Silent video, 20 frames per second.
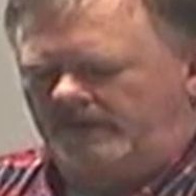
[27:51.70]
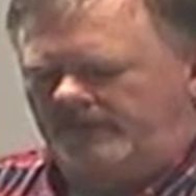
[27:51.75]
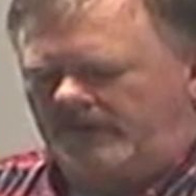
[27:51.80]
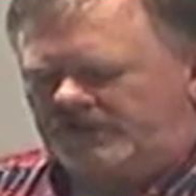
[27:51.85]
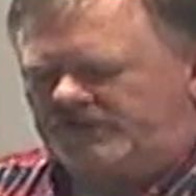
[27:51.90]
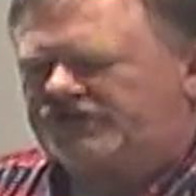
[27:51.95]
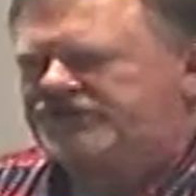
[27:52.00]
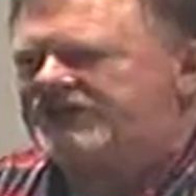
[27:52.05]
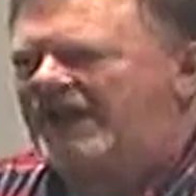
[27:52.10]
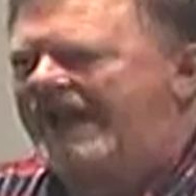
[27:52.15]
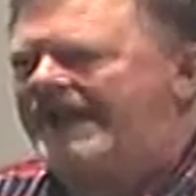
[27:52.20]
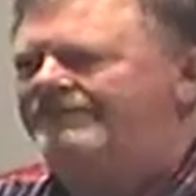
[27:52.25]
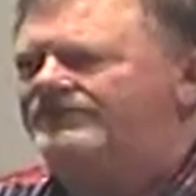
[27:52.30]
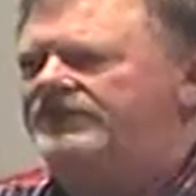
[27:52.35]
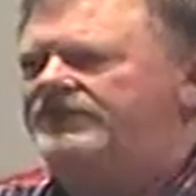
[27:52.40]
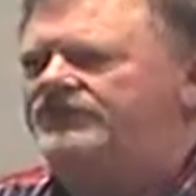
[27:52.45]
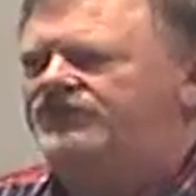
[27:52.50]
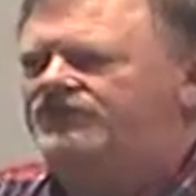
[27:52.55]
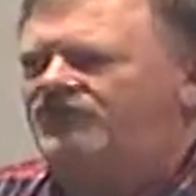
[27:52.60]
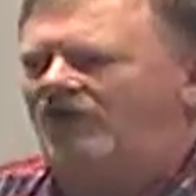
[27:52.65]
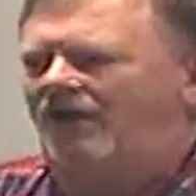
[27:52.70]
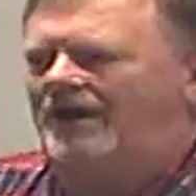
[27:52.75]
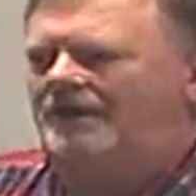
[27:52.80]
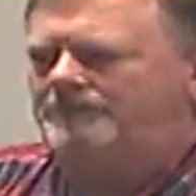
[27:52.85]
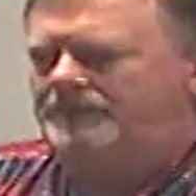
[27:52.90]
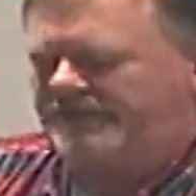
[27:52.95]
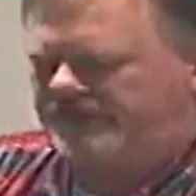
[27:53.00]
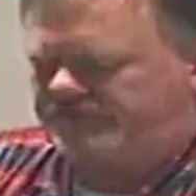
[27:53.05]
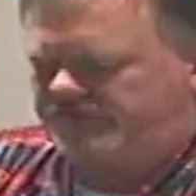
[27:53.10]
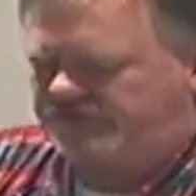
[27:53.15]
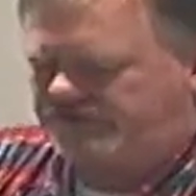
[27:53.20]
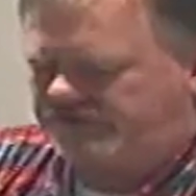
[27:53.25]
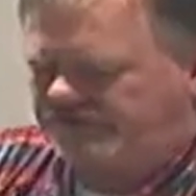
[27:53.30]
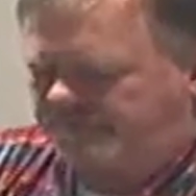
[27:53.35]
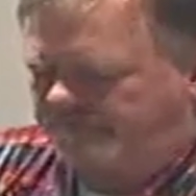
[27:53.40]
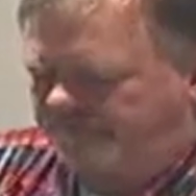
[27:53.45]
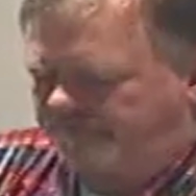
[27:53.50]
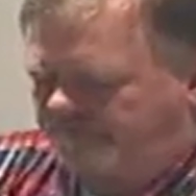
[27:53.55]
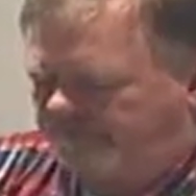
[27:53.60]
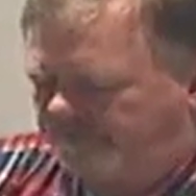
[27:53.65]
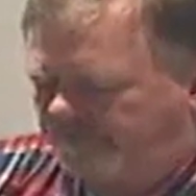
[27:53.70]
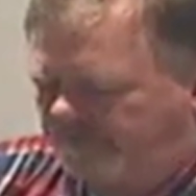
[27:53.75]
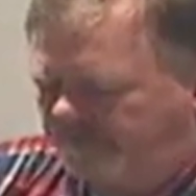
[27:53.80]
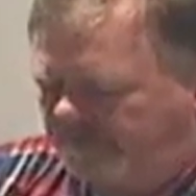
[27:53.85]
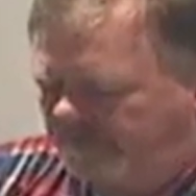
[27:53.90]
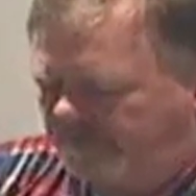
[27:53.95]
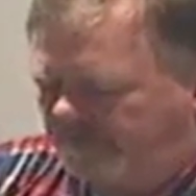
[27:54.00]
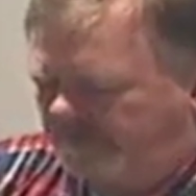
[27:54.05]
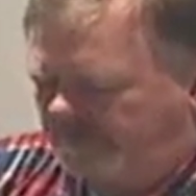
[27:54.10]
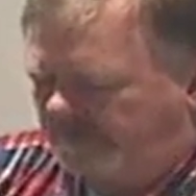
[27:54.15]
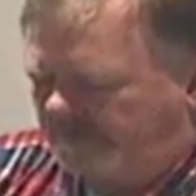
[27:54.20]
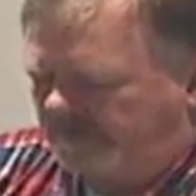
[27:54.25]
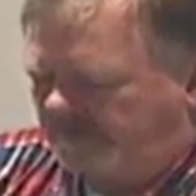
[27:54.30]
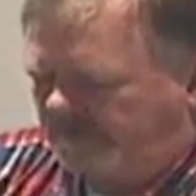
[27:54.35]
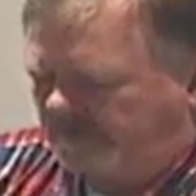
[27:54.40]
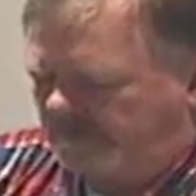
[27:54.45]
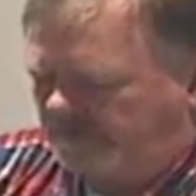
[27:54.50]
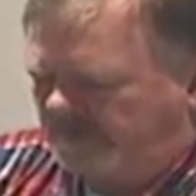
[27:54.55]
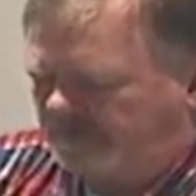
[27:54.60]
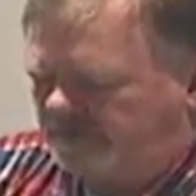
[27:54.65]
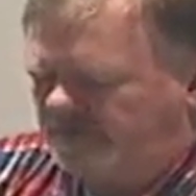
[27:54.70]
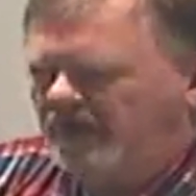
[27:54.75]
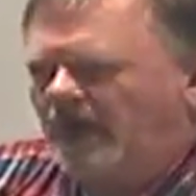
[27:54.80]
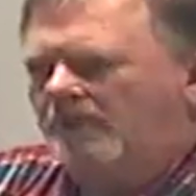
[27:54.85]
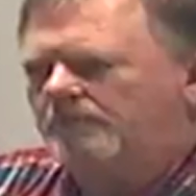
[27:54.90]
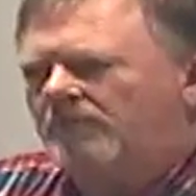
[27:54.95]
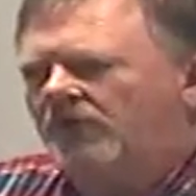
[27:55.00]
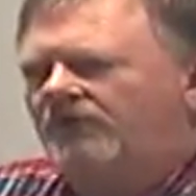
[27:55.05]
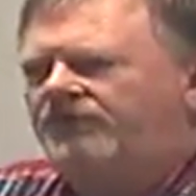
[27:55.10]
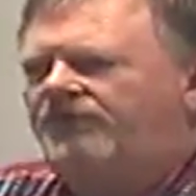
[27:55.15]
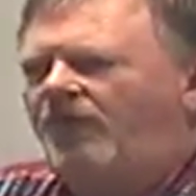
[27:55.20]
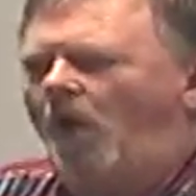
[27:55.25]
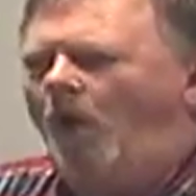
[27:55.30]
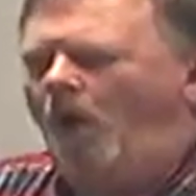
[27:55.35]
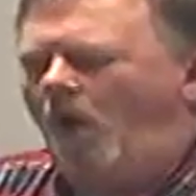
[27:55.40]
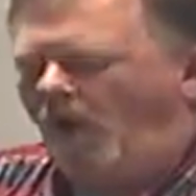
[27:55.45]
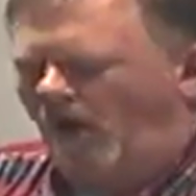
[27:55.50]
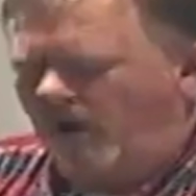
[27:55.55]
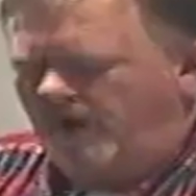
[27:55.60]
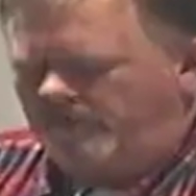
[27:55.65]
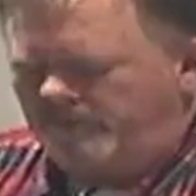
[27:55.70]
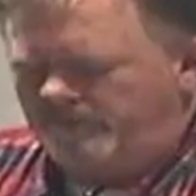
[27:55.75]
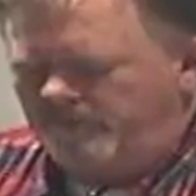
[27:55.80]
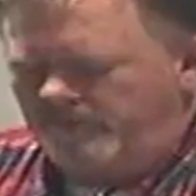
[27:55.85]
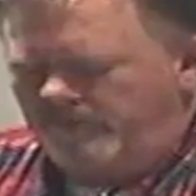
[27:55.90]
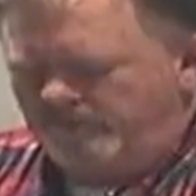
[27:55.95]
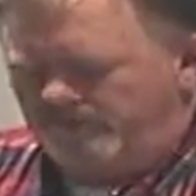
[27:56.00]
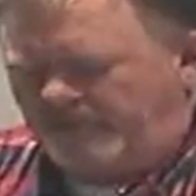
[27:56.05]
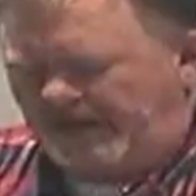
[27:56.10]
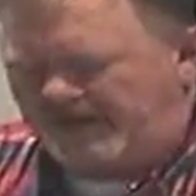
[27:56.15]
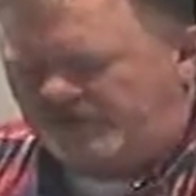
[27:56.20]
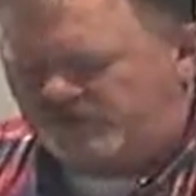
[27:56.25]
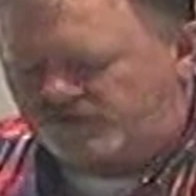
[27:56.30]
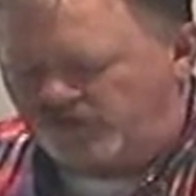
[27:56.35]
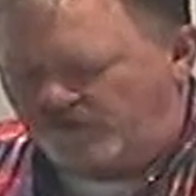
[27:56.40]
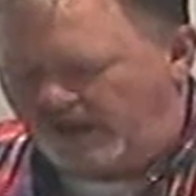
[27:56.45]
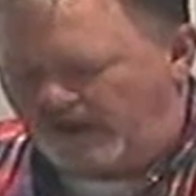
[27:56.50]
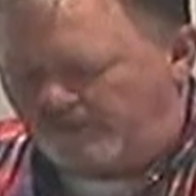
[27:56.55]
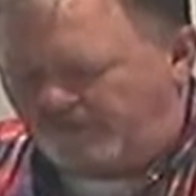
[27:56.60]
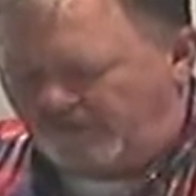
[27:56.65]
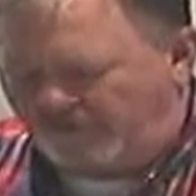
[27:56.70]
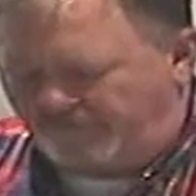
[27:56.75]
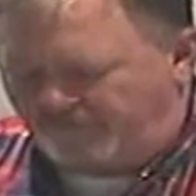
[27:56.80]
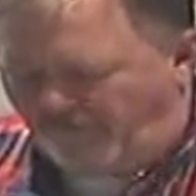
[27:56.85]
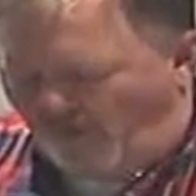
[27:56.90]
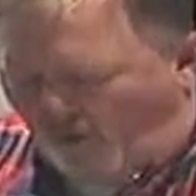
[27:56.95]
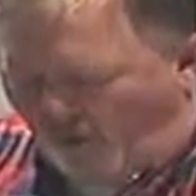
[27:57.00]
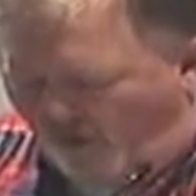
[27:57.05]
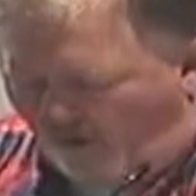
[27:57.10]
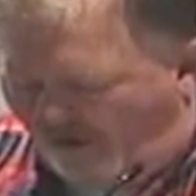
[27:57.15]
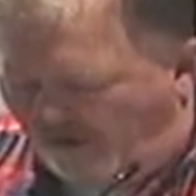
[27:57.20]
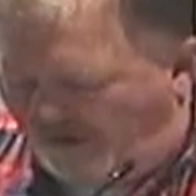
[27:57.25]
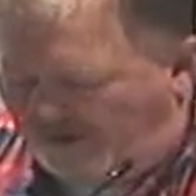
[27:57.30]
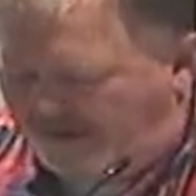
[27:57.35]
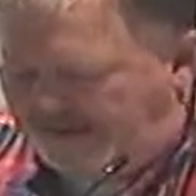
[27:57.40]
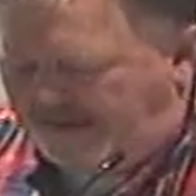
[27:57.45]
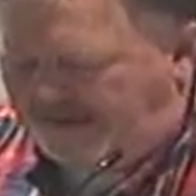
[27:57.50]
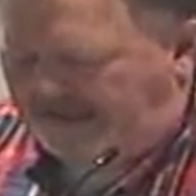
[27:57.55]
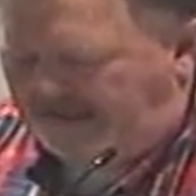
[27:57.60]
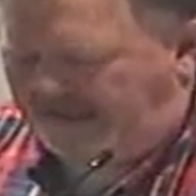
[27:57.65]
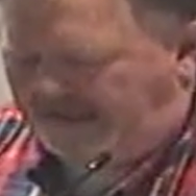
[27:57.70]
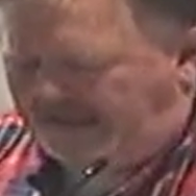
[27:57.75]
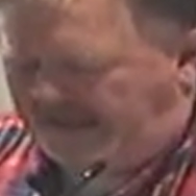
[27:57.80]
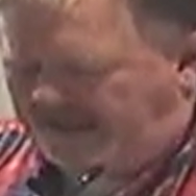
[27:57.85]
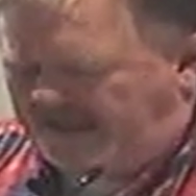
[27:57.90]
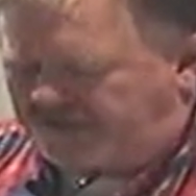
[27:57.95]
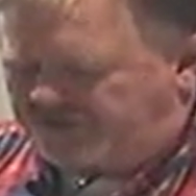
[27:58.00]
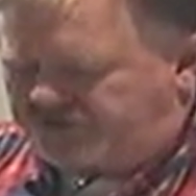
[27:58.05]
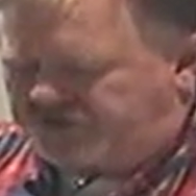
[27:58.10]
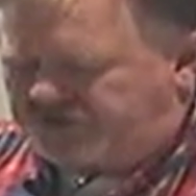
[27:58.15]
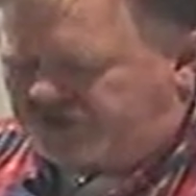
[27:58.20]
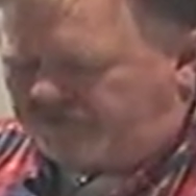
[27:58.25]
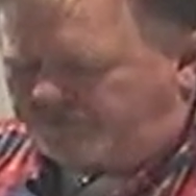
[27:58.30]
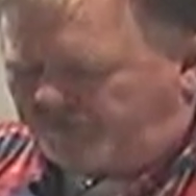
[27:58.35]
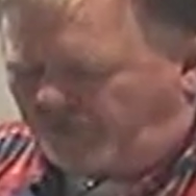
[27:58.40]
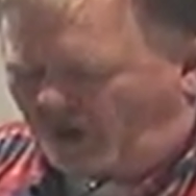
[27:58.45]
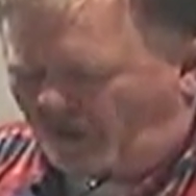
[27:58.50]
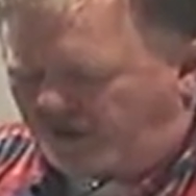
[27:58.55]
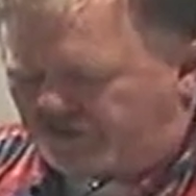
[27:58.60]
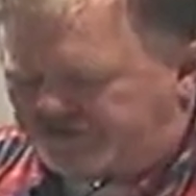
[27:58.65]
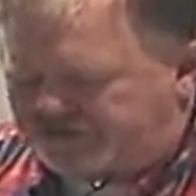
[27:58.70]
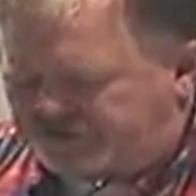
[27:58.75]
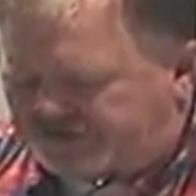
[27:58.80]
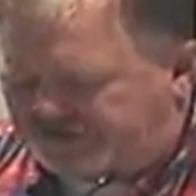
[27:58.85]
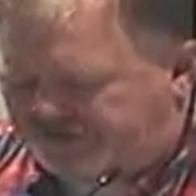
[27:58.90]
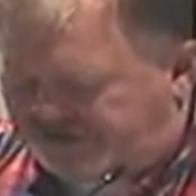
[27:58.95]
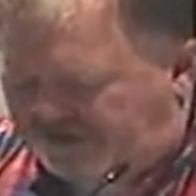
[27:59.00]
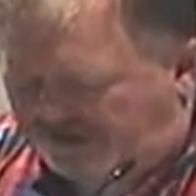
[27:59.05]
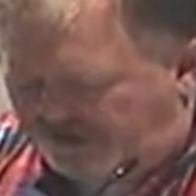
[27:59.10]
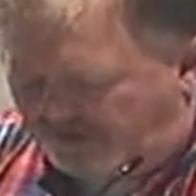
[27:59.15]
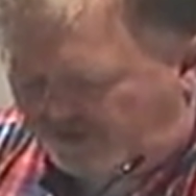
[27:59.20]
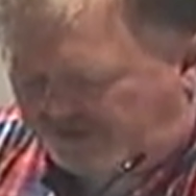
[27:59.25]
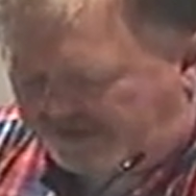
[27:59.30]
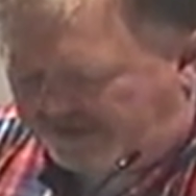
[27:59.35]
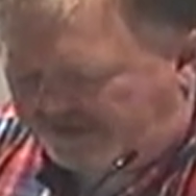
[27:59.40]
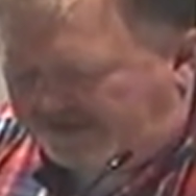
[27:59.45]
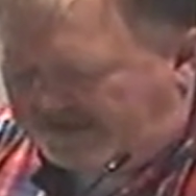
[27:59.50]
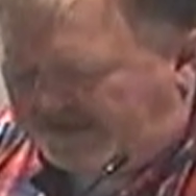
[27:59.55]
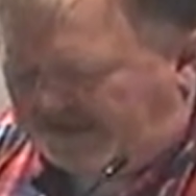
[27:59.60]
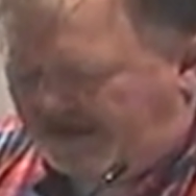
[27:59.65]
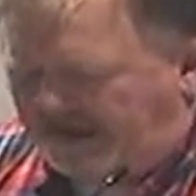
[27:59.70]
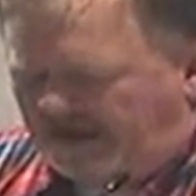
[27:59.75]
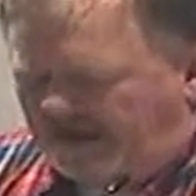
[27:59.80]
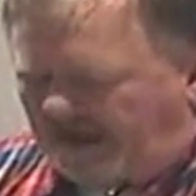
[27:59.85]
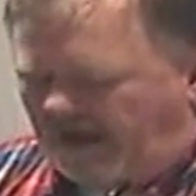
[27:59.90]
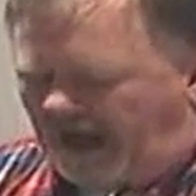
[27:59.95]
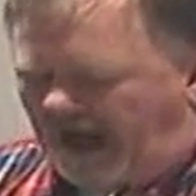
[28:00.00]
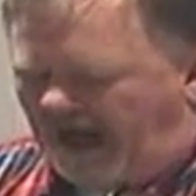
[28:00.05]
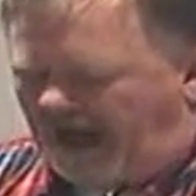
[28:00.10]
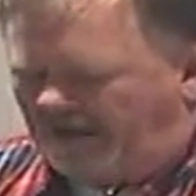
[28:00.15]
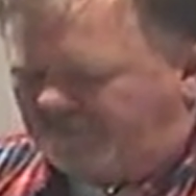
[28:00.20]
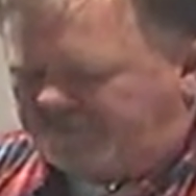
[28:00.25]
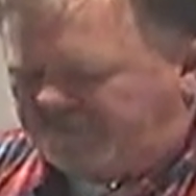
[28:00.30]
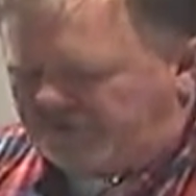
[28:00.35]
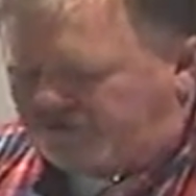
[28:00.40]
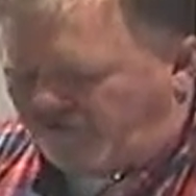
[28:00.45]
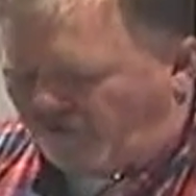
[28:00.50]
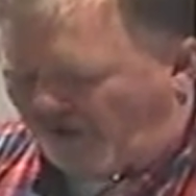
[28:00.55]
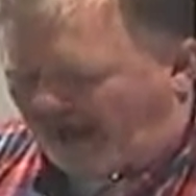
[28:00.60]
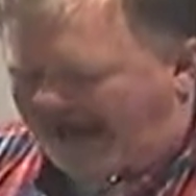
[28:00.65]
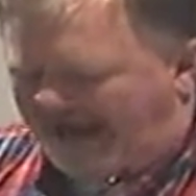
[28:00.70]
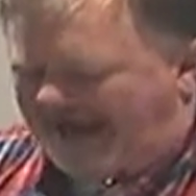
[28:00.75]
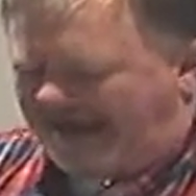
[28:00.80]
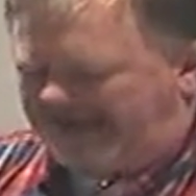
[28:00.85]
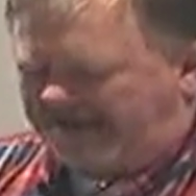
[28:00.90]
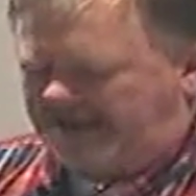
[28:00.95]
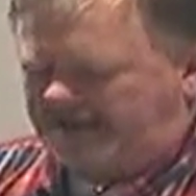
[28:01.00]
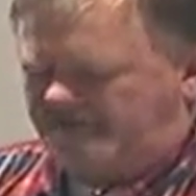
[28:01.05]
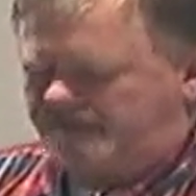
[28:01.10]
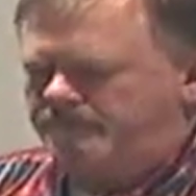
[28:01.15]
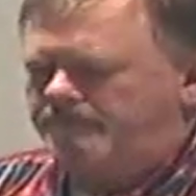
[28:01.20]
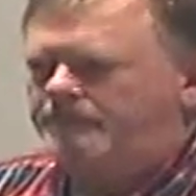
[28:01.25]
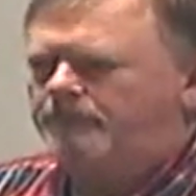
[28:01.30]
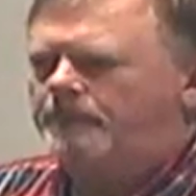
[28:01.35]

the seven trumpets. Number four, picture number four, is the persecuting of the dragon,